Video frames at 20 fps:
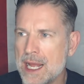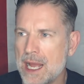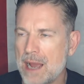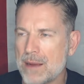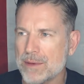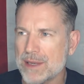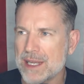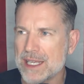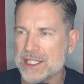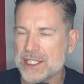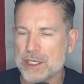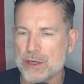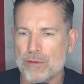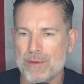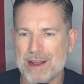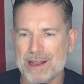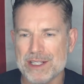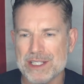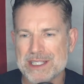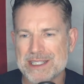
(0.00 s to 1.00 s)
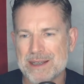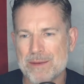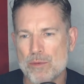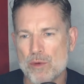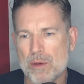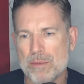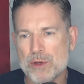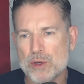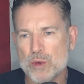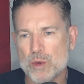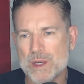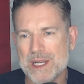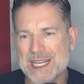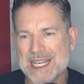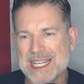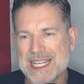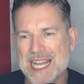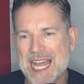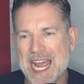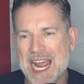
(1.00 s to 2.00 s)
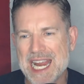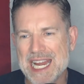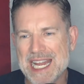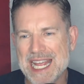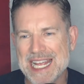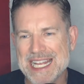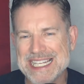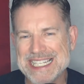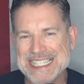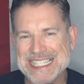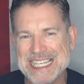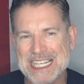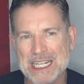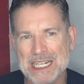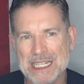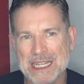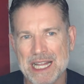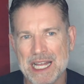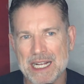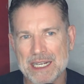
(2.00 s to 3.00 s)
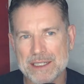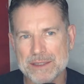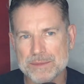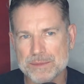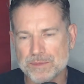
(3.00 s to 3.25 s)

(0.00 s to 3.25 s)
I'm guessing around somewhere between 9 and 10 o'clock.